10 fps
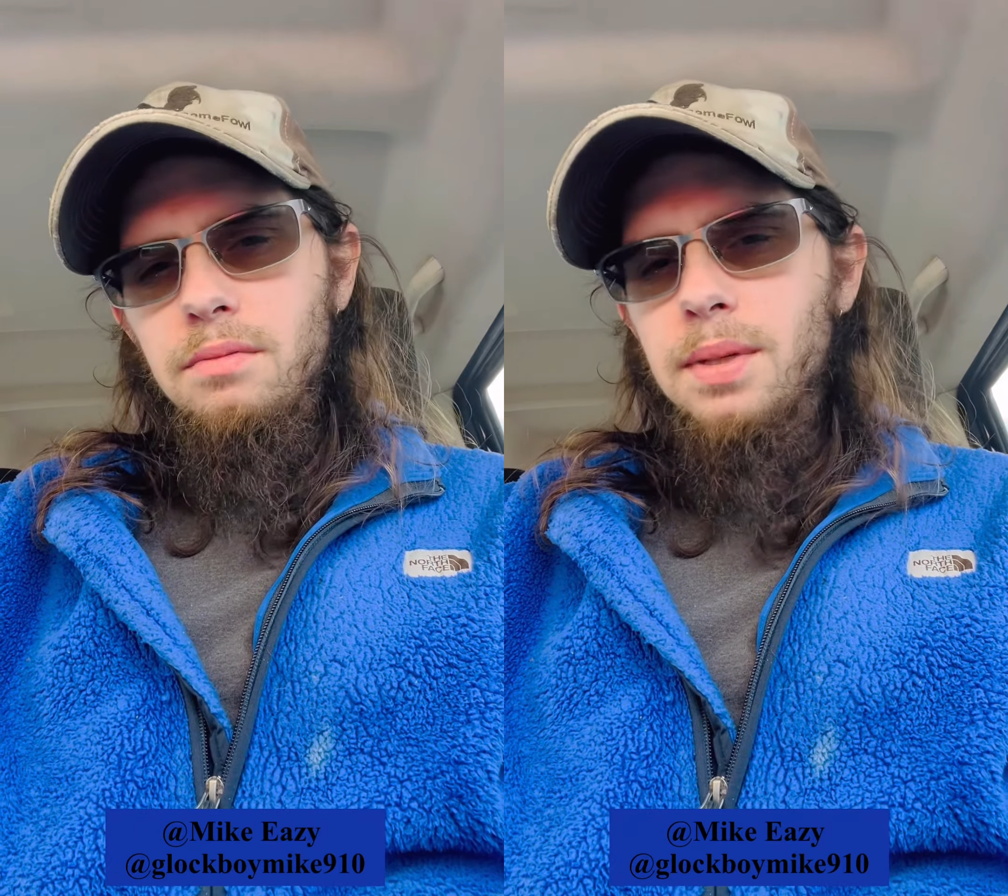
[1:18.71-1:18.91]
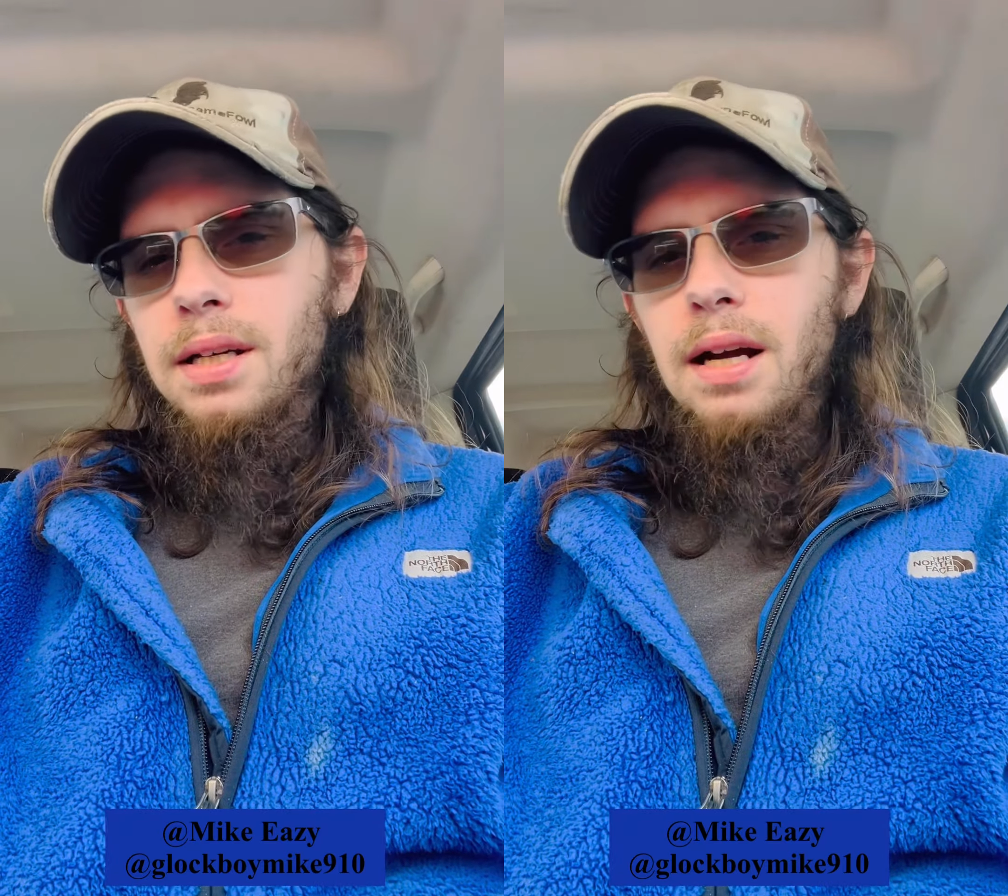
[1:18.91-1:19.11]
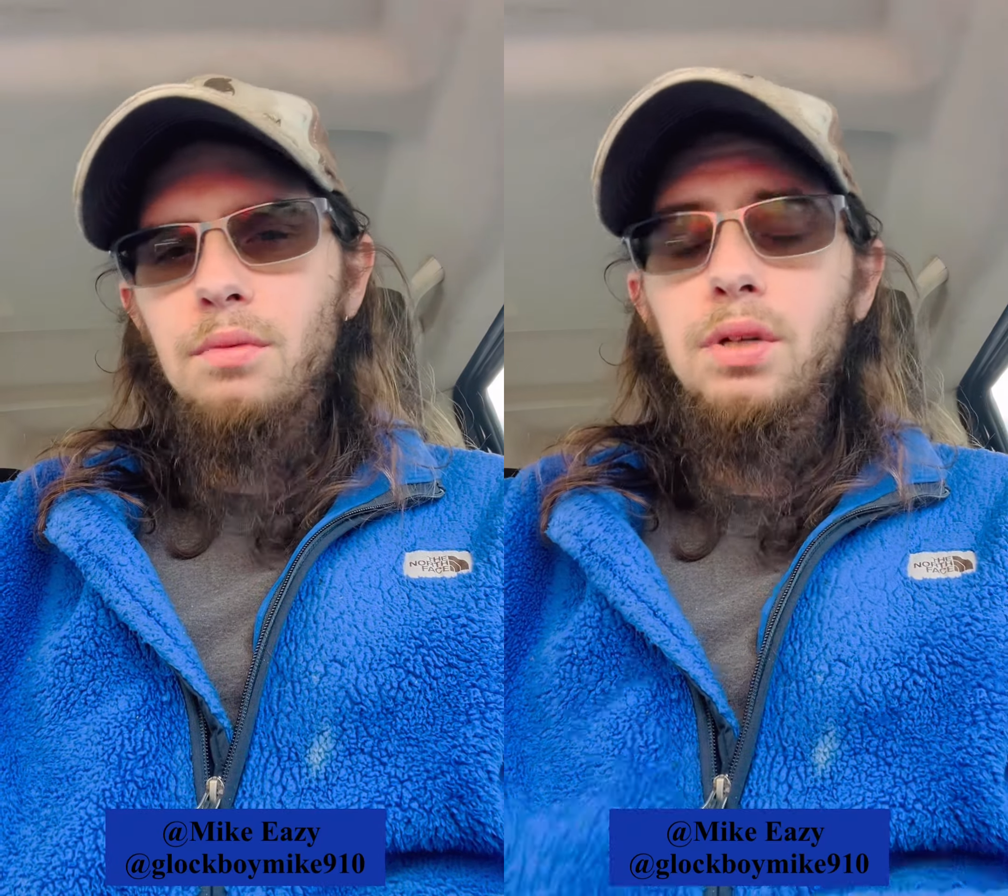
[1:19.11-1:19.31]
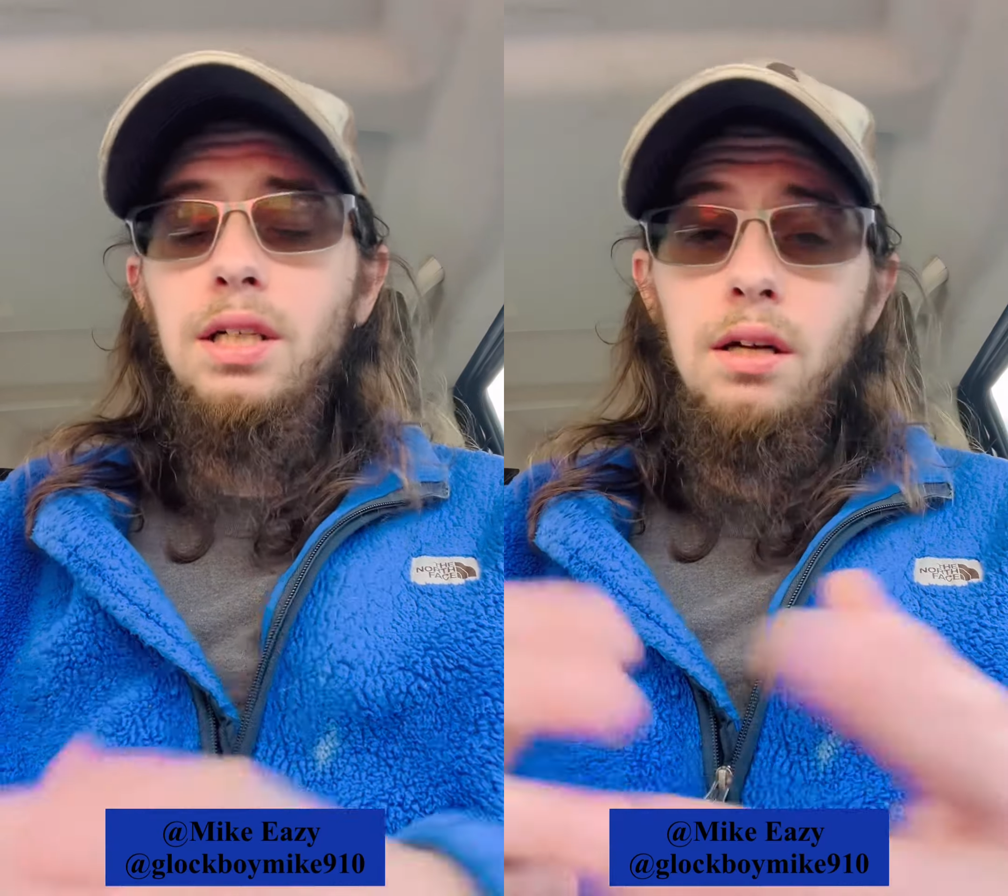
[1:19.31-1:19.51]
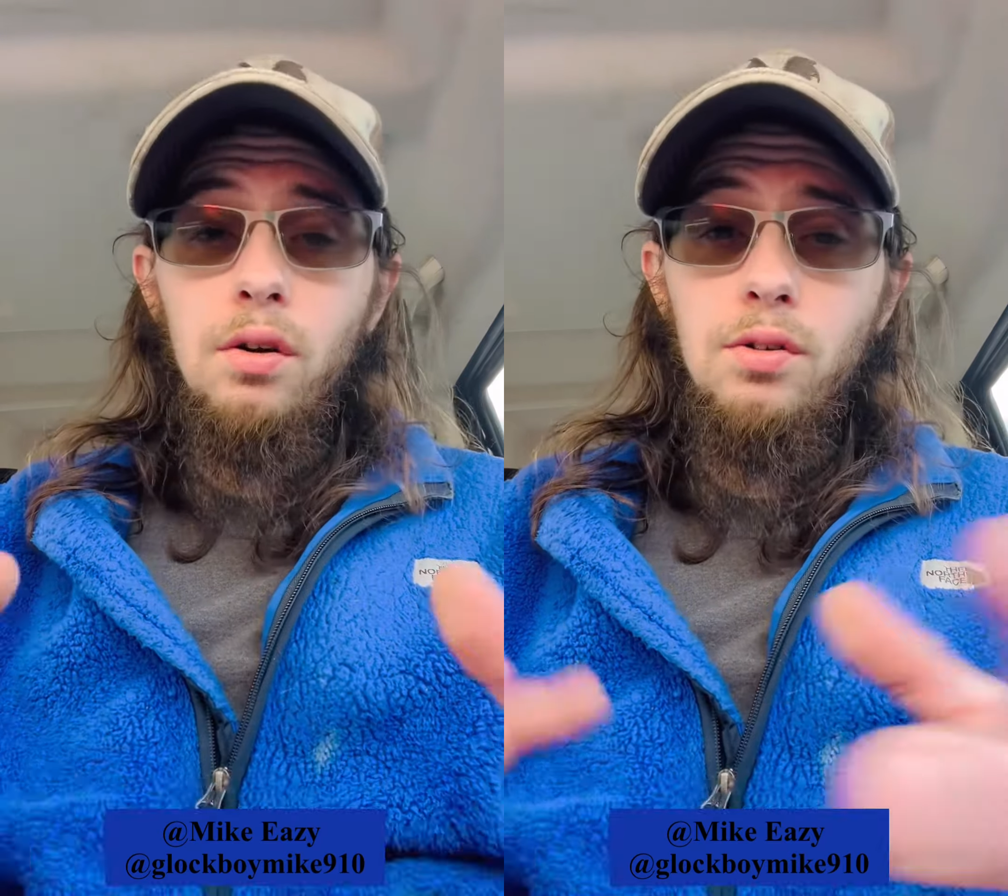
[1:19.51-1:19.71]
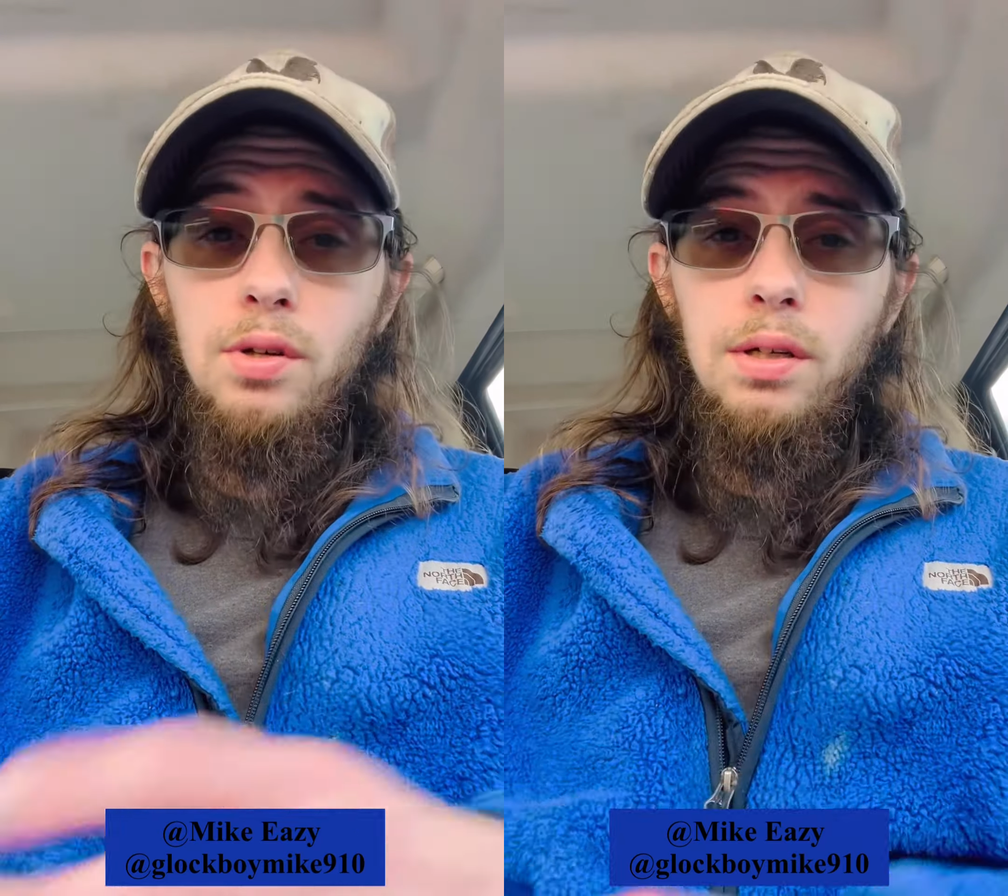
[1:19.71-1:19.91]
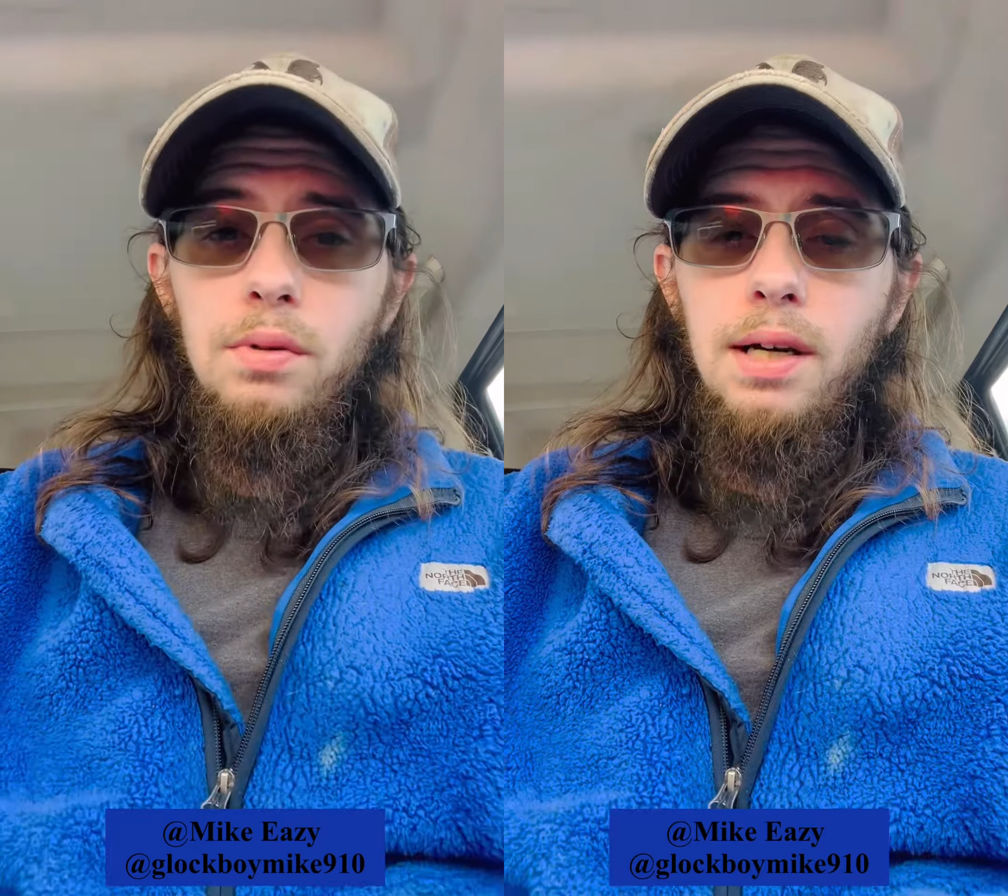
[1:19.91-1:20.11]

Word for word: man, that I really don't agree with.